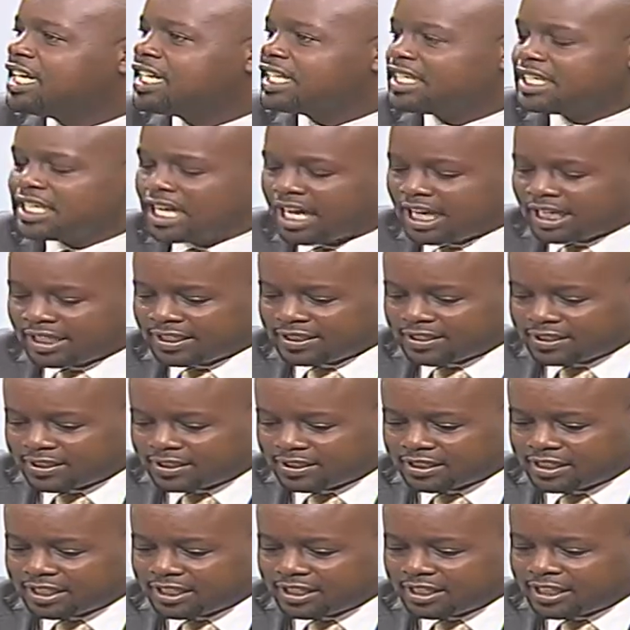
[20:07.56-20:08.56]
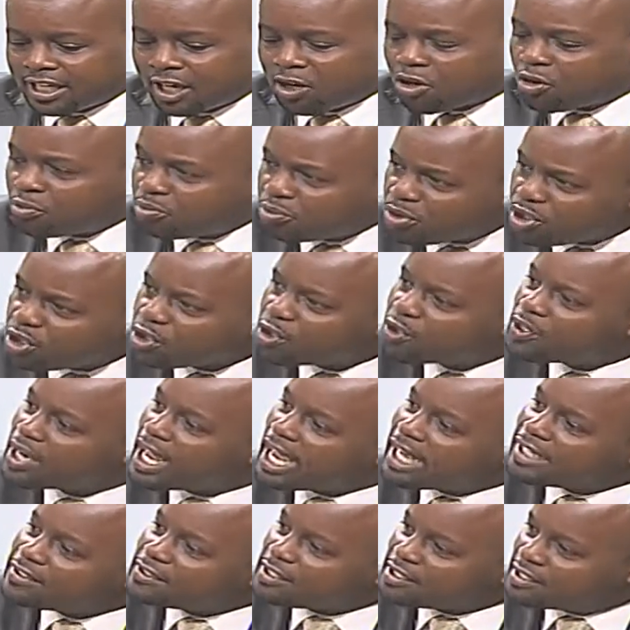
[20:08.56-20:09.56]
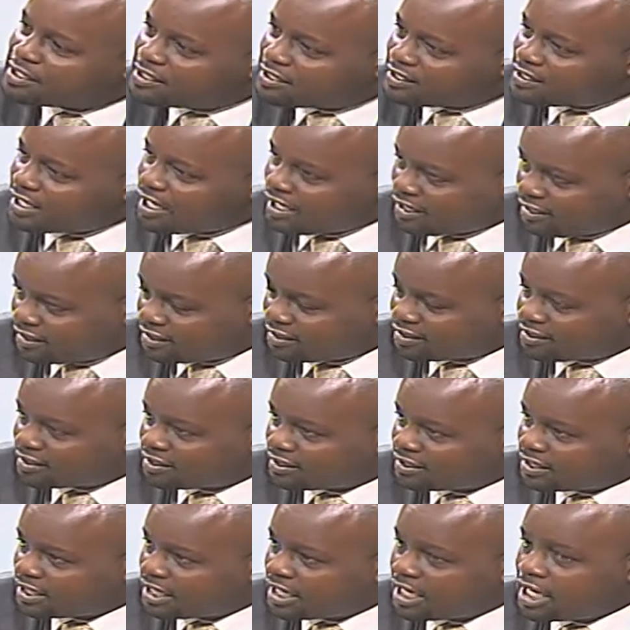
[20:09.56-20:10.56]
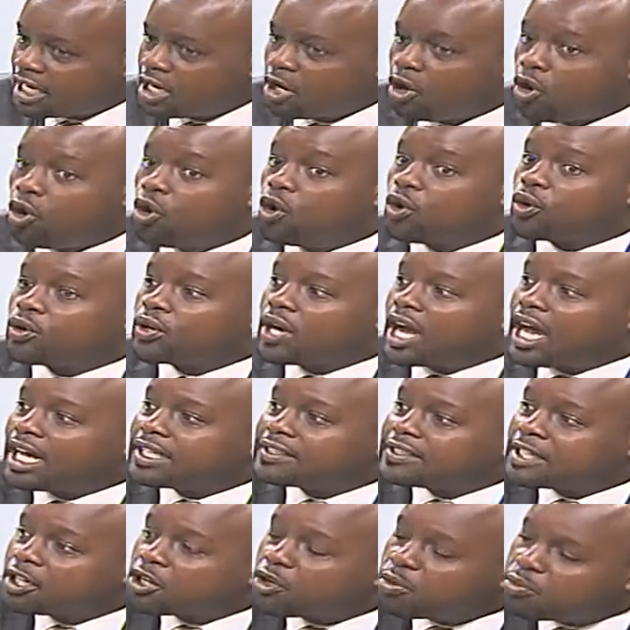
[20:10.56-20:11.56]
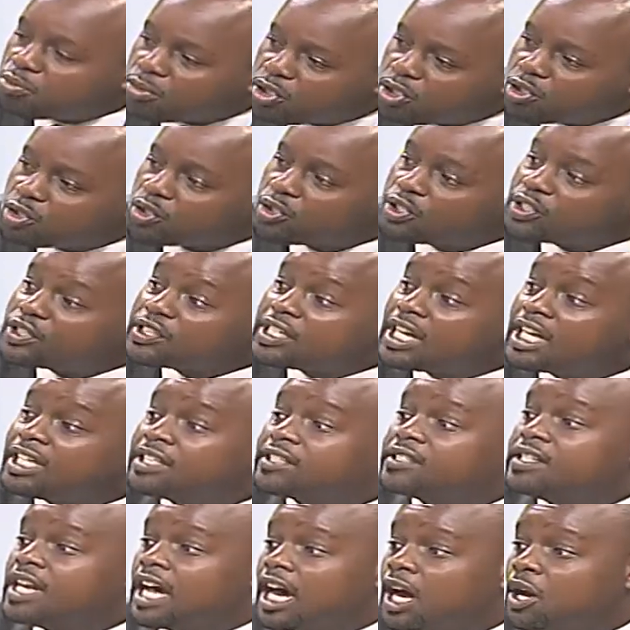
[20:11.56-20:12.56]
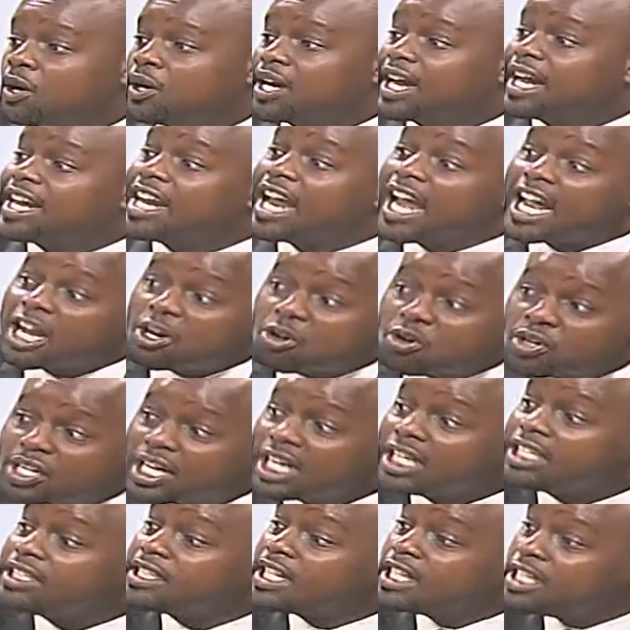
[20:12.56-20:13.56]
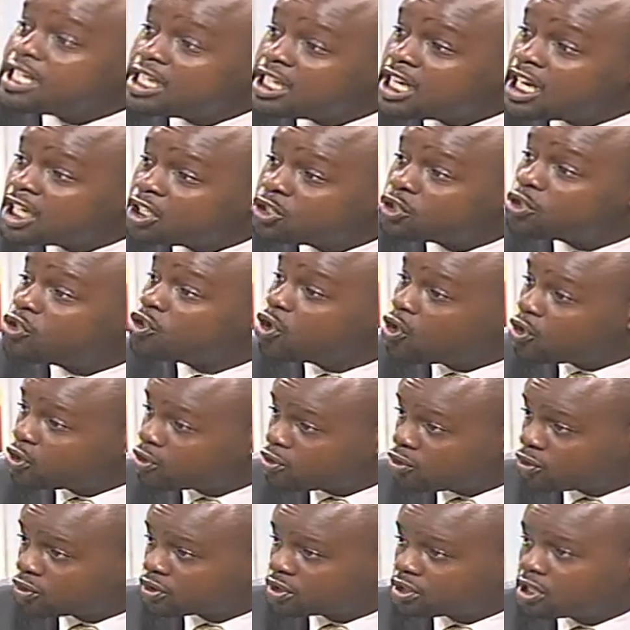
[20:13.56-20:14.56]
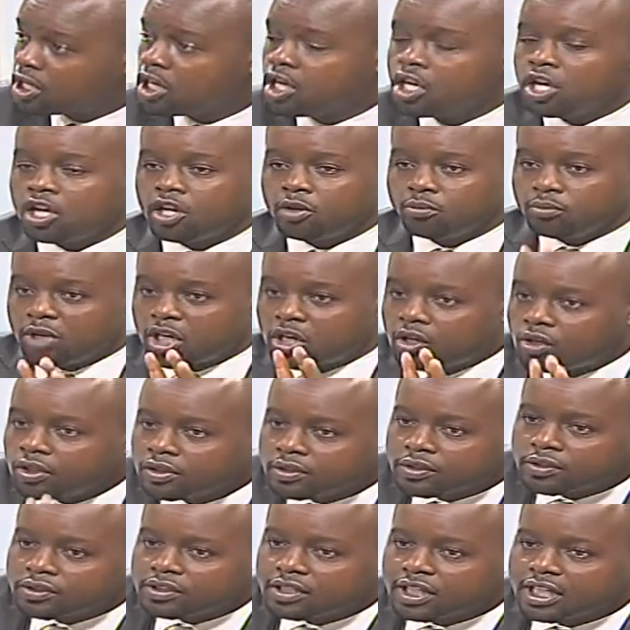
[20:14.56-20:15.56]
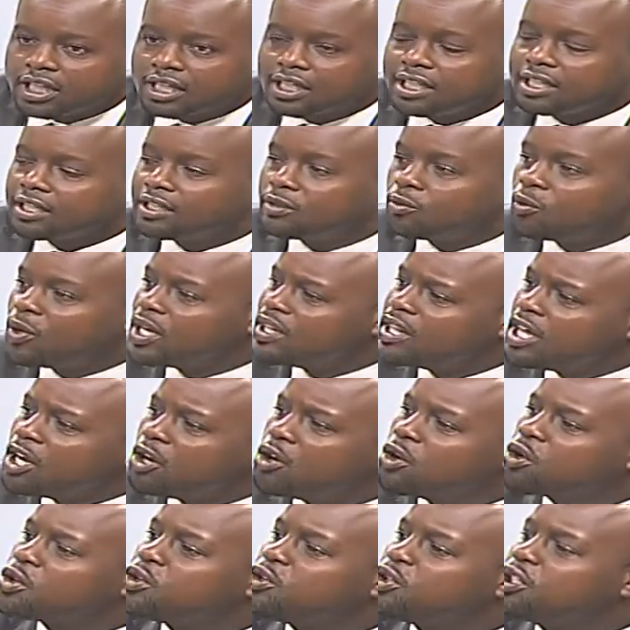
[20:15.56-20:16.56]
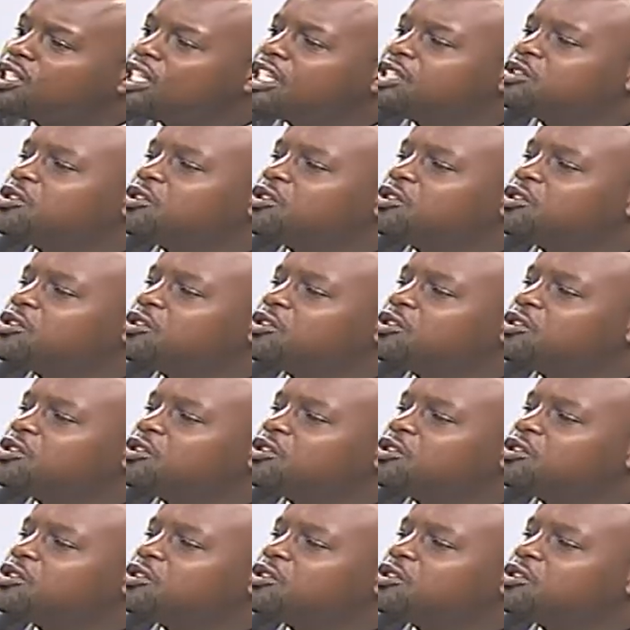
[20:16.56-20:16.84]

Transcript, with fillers: does the commission as it stands, or as the commission stands now, mm -hmm. can I conduct an election or not? Because whether or not there's